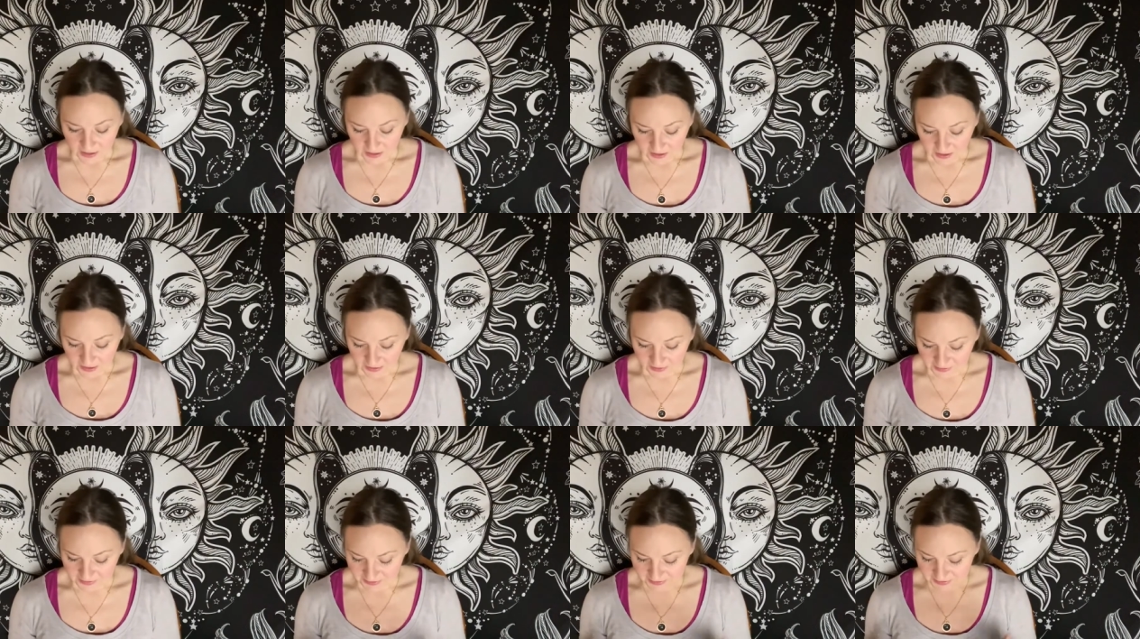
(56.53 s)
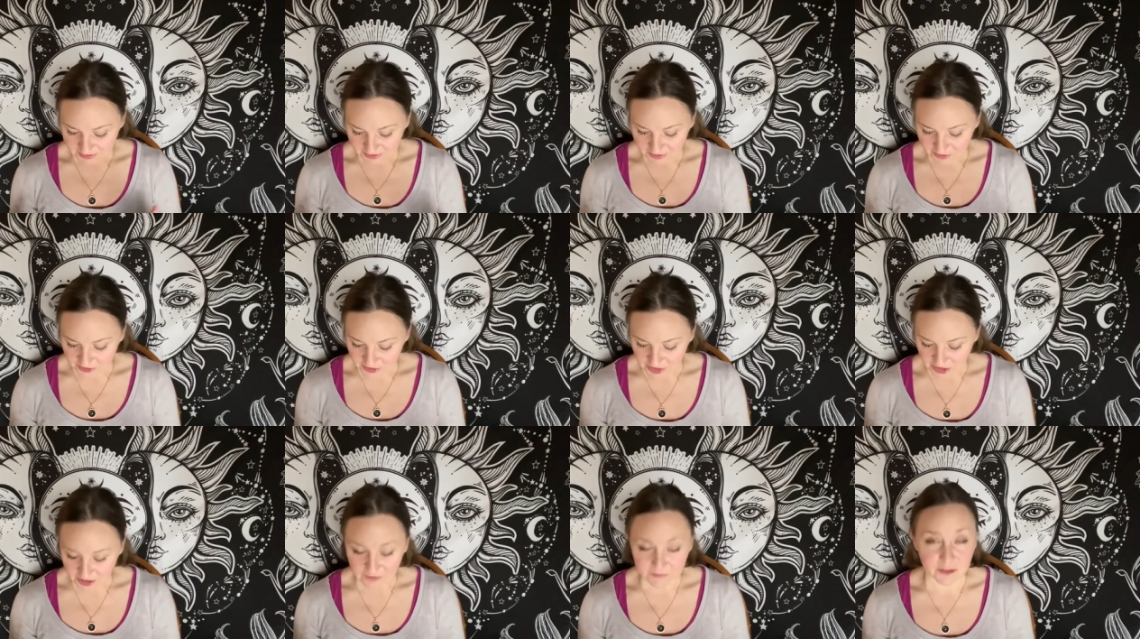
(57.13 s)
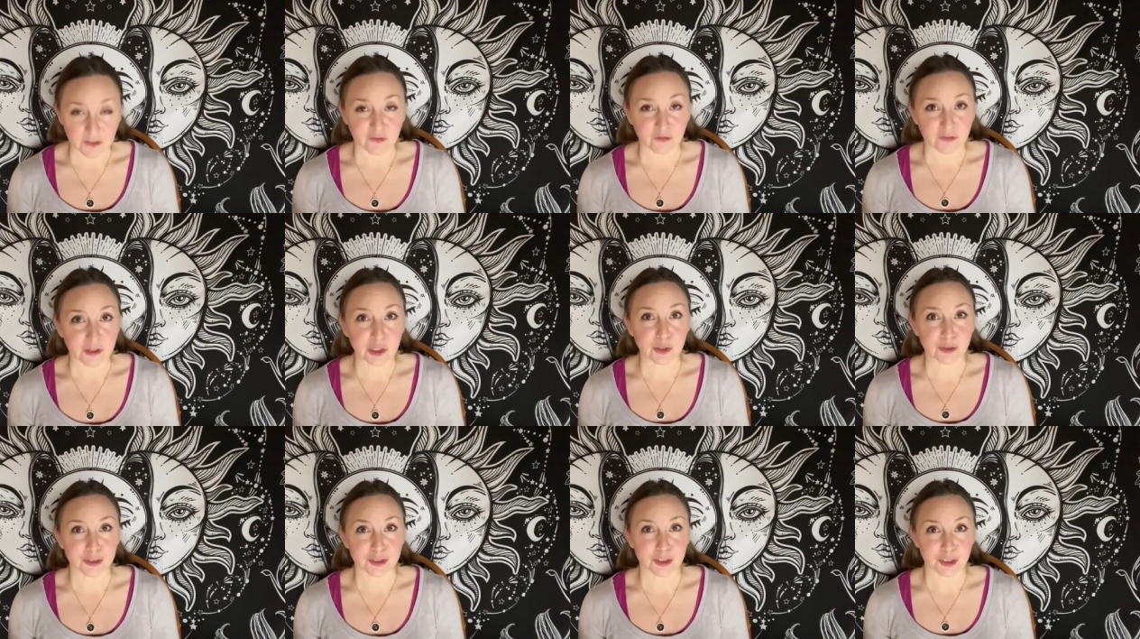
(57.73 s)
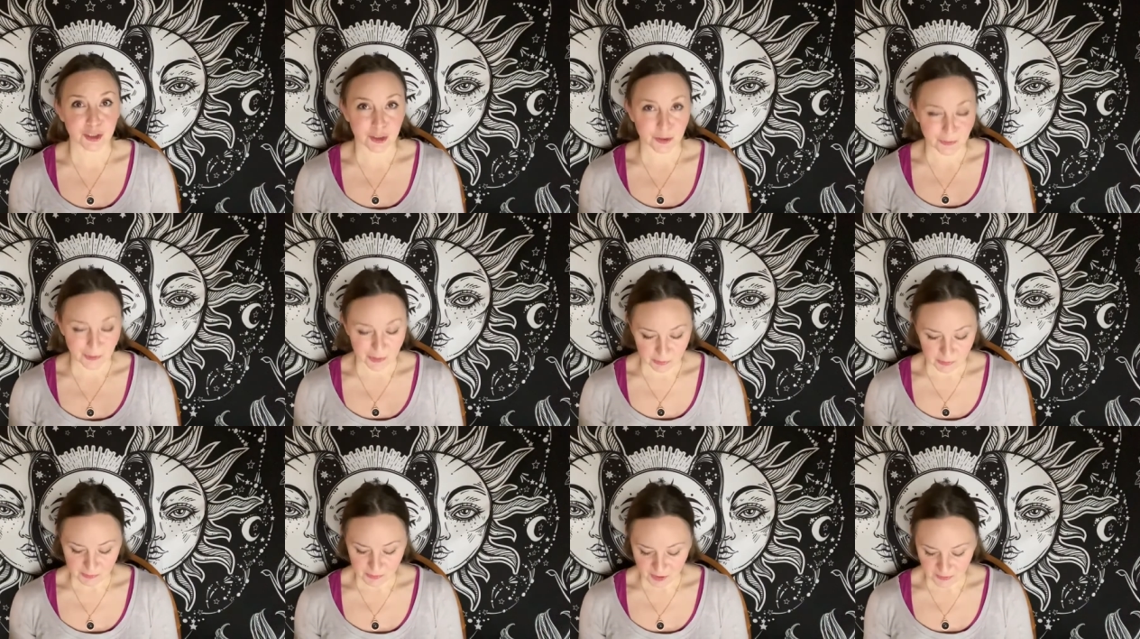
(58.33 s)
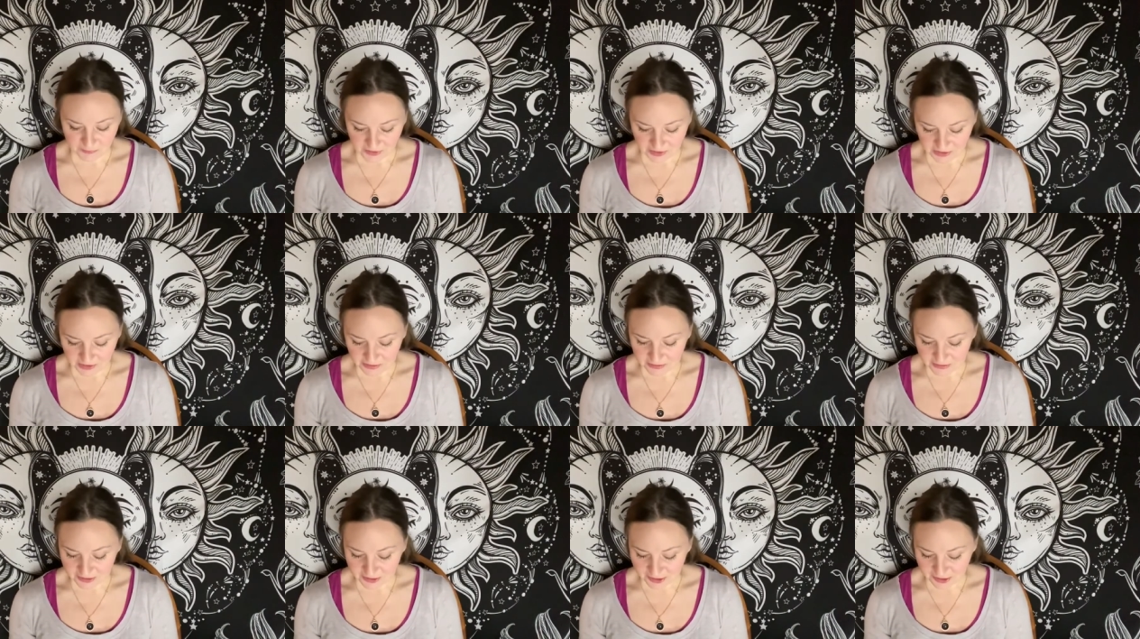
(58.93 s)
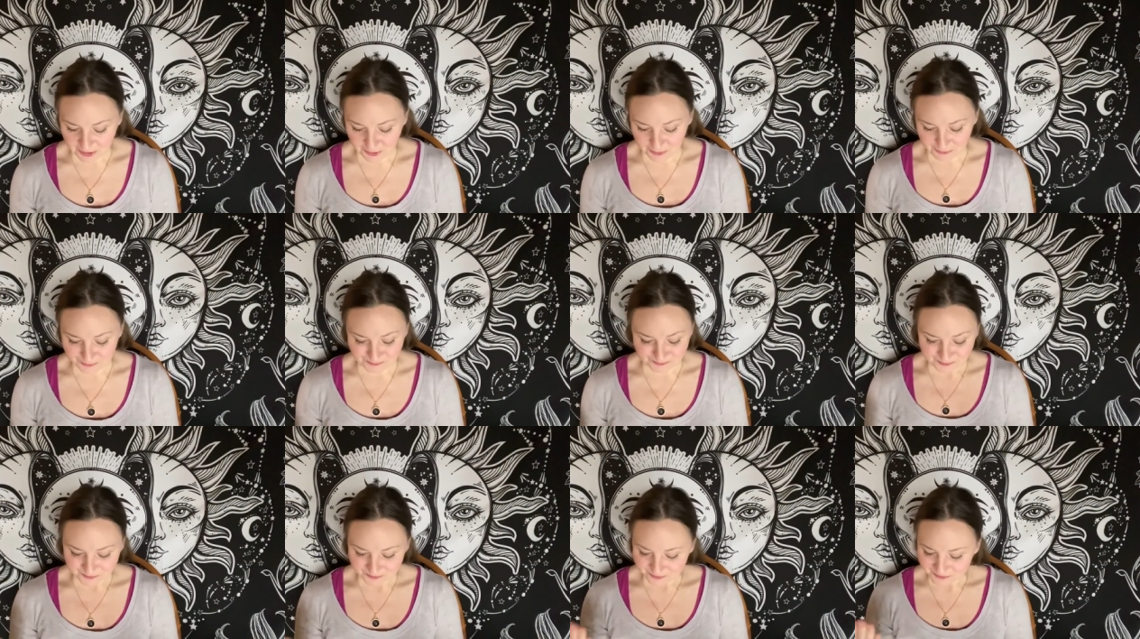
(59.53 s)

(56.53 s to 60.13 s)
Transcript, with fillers: uh, this energy of the future, what we're moving into.